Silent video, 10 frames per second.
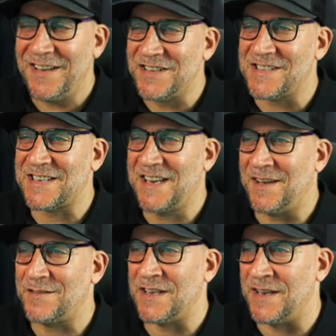it just
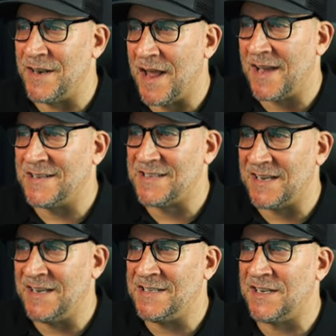gives a nice,
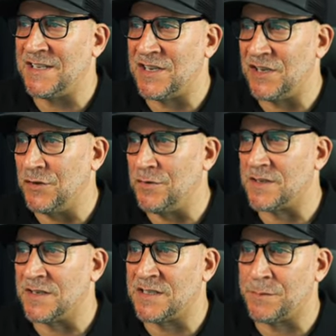easy to
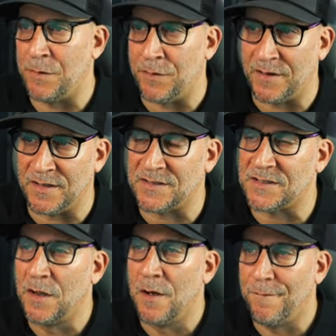use
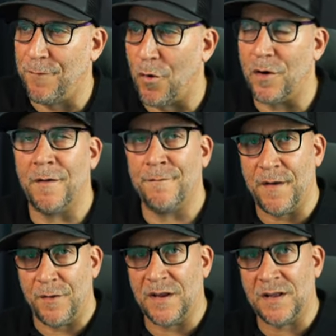experience for a
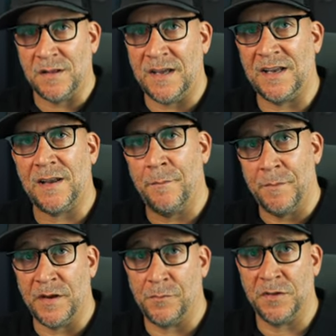very clean and
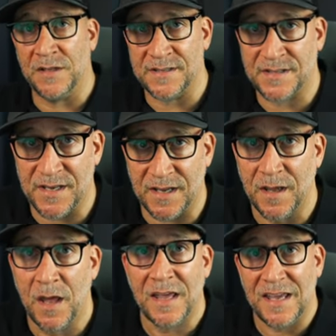minimalistic
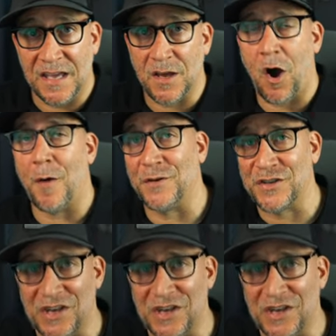e-commerce